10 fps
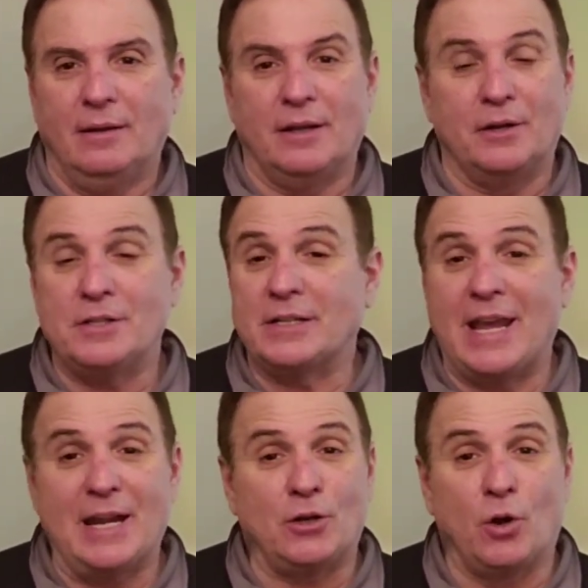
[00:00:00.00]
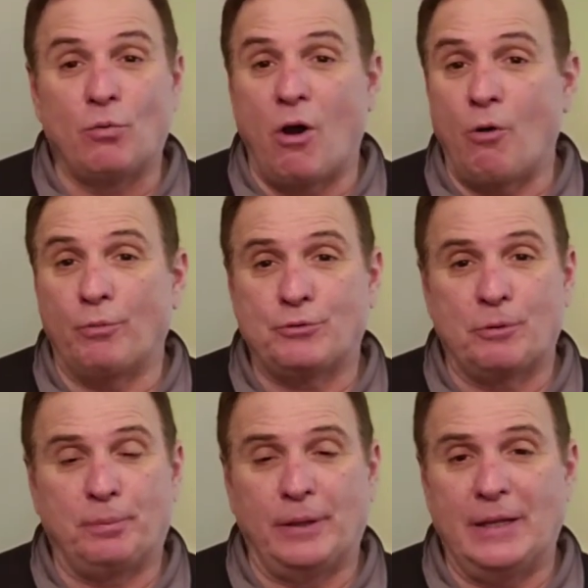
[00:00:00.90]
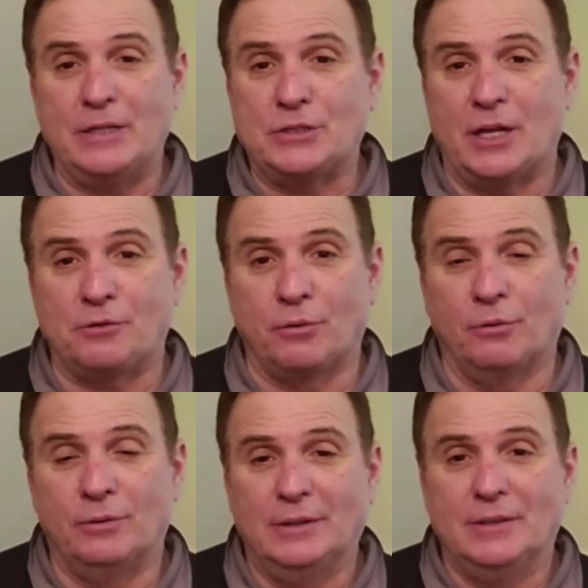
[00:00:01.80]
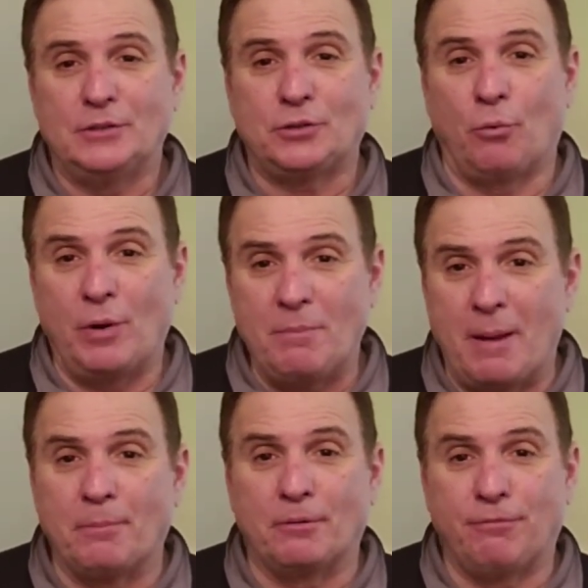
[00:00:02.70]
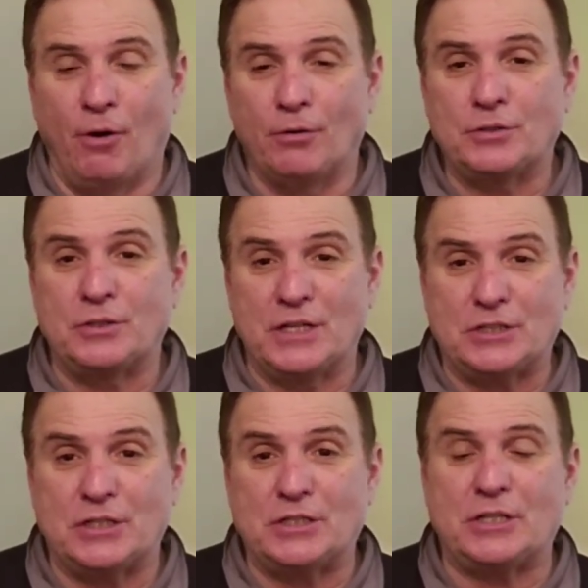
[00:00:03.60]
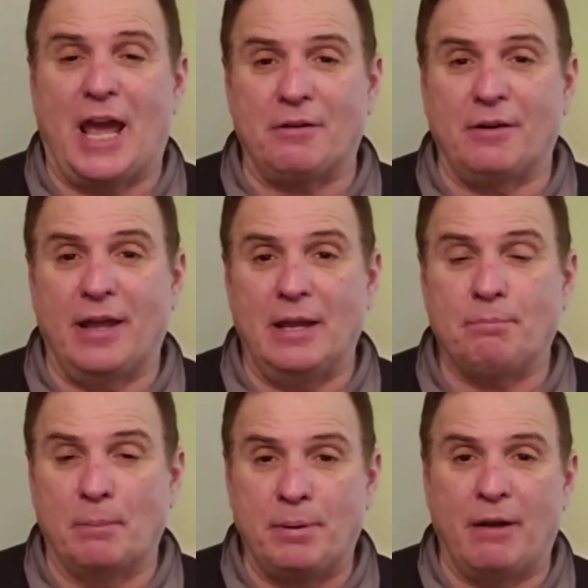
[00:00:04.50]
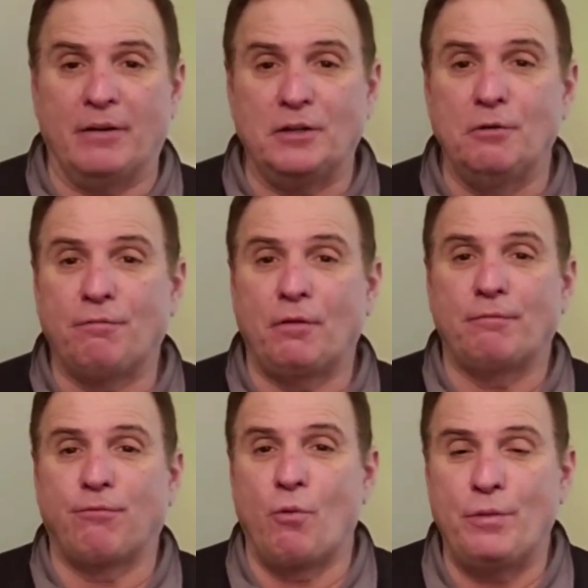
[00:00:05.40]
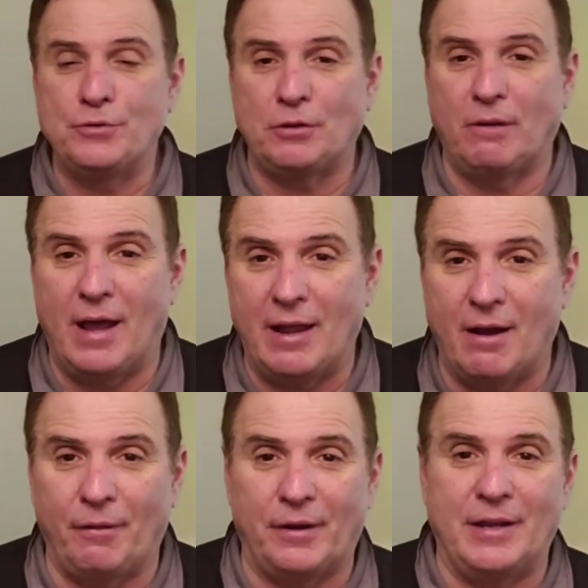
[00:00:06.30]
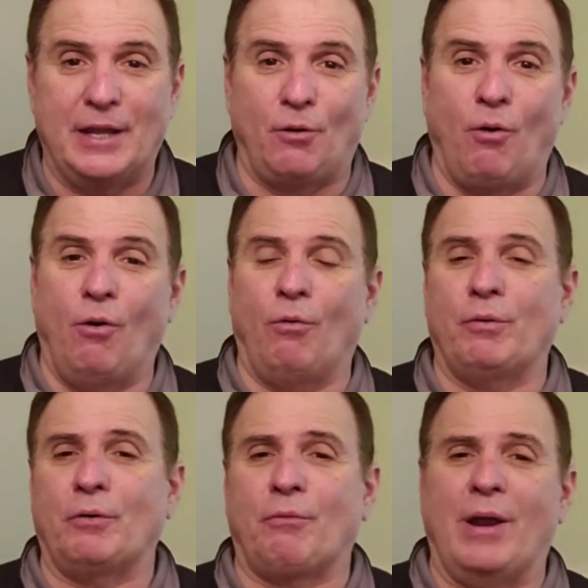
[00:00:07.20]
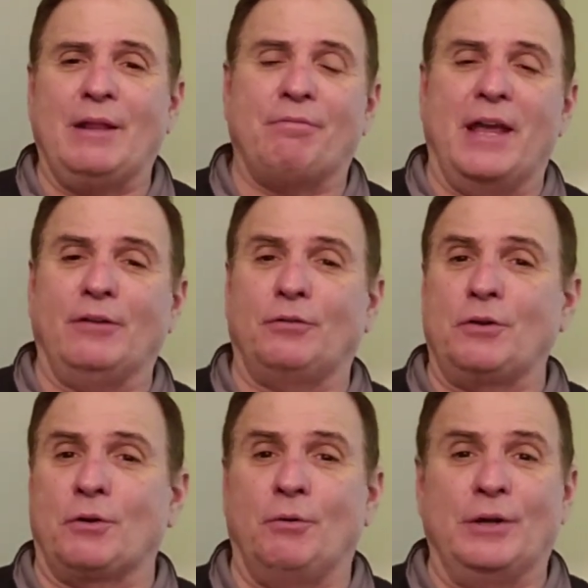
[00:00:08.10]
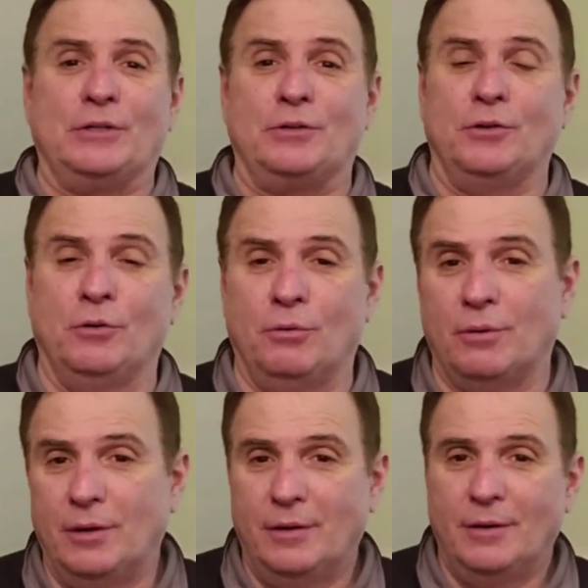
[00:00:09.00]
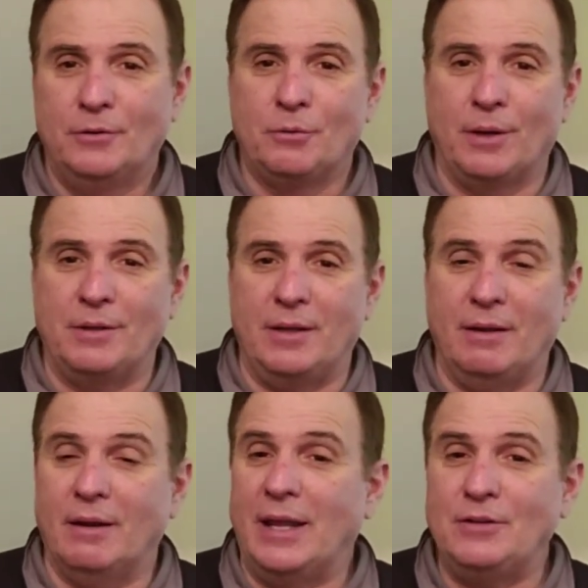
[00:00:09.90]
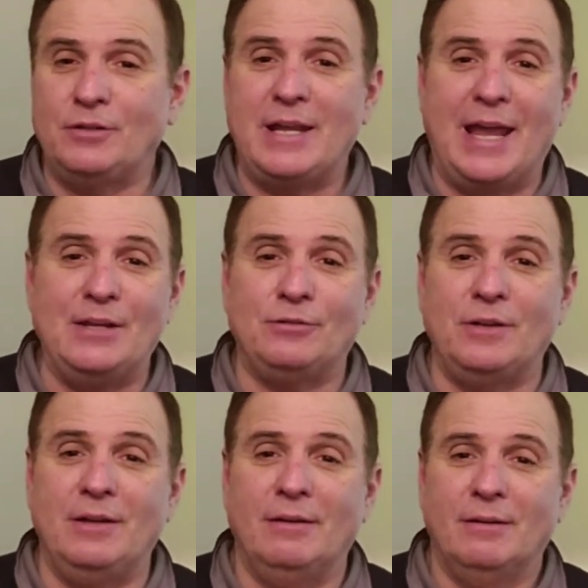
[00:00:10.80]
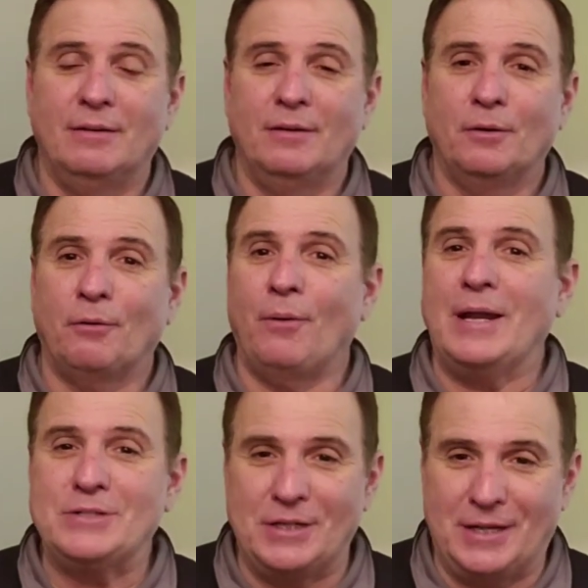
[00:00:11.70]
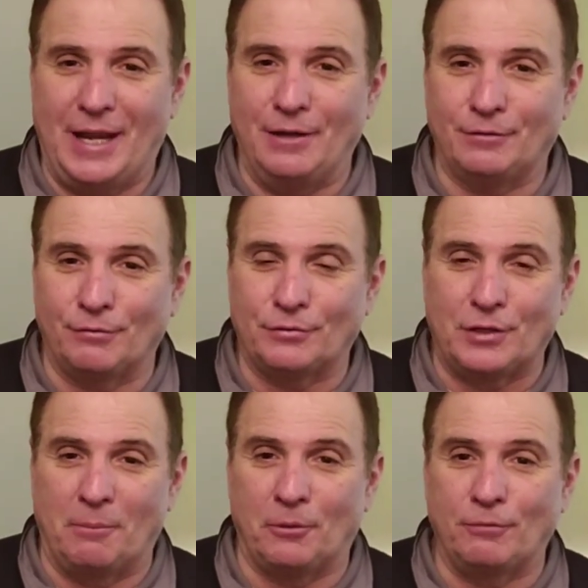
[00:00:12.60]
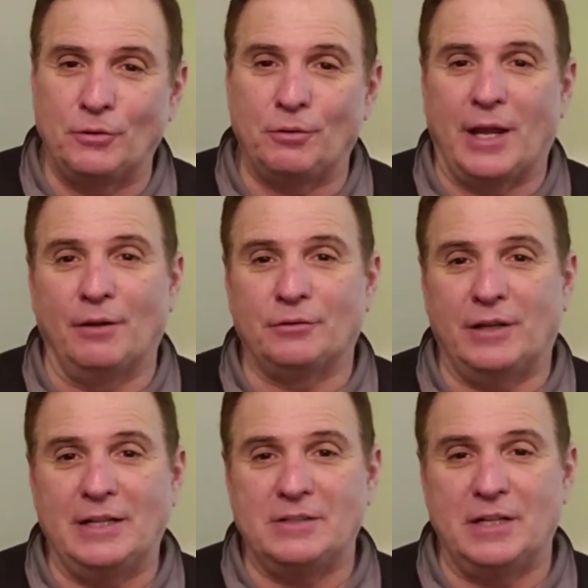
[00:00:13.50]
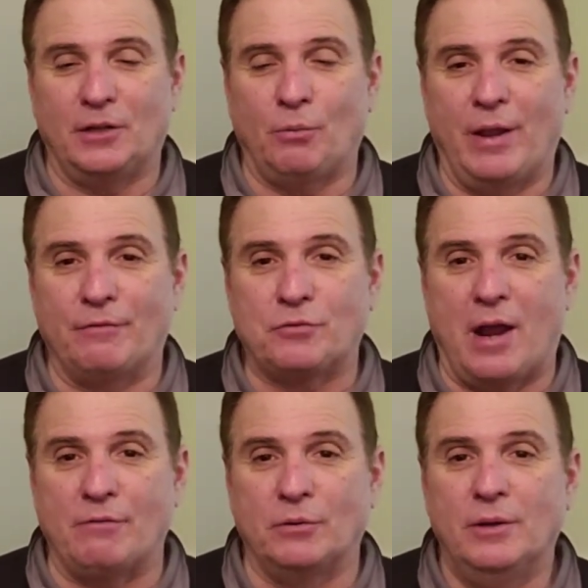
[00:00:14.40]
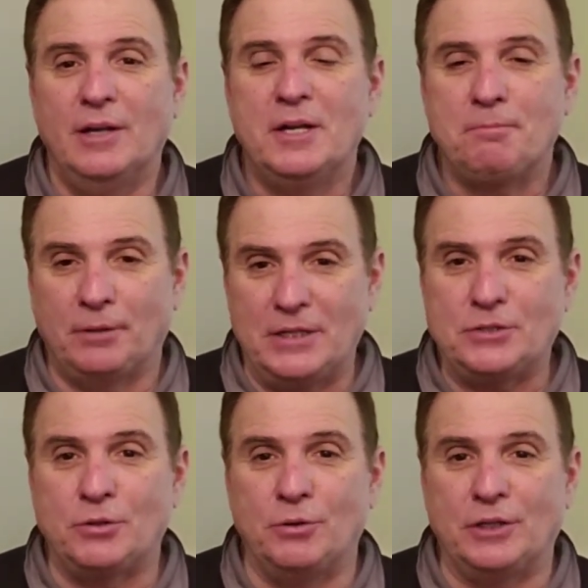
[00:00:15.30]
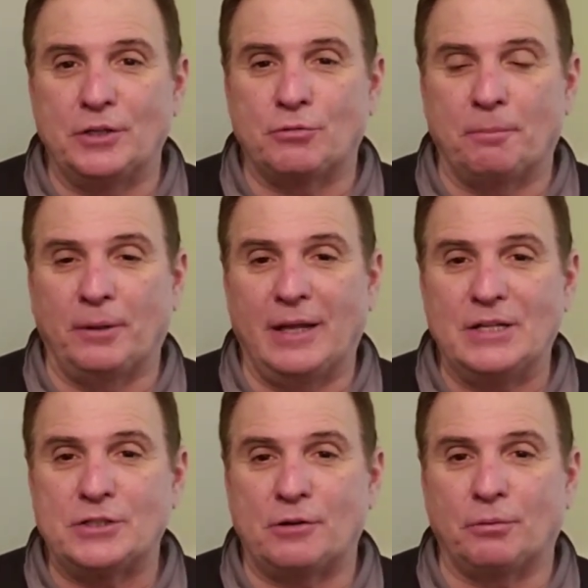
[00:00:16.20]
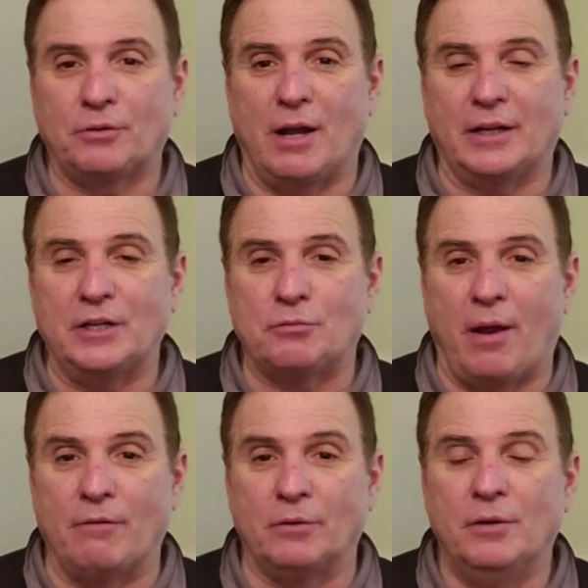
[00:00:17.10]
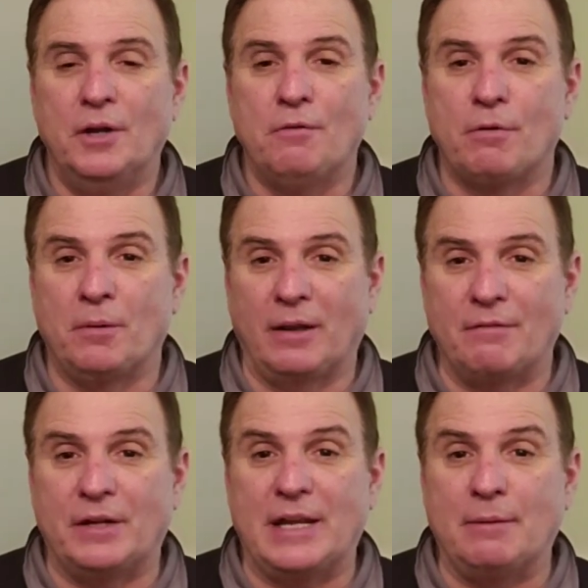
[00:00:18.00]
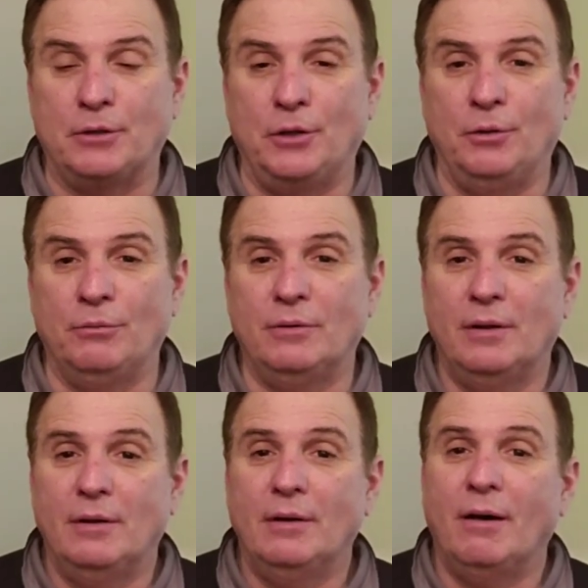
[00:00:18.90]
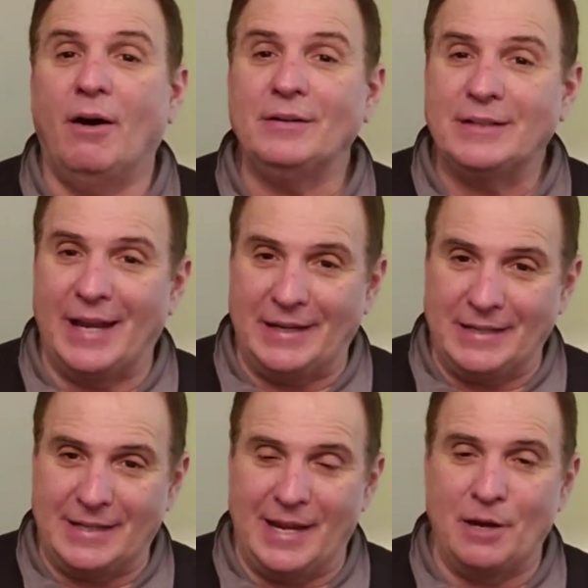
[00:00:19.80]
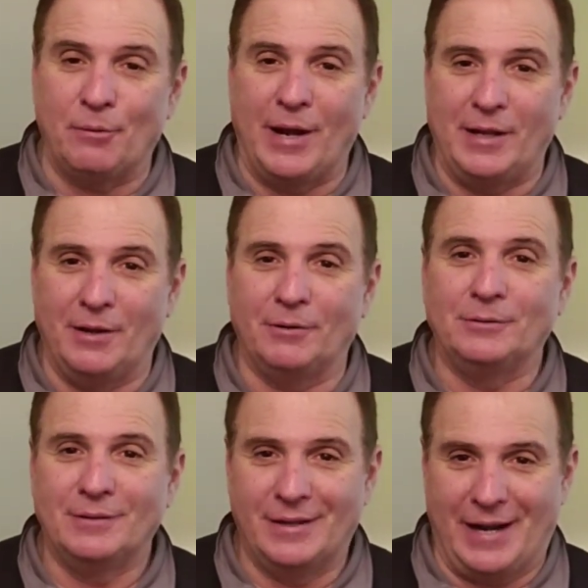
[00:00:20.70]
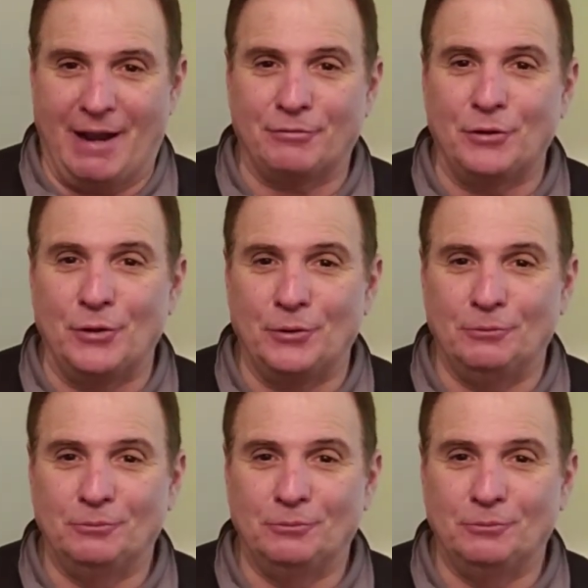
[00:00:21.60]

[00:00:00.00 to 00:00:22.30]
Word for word: You know, you can't go wrong with AAA Central. So remember, folks, this Saturday, preparing you for the 4th of July holiday and all the great things that you're going to do during the lazy, hazy, crazy days of summer of 2018 in the way of travel, please tune in to AAA Central Talking Travel from 11 a.m. to noon on KDKA Radio. Good afternoon.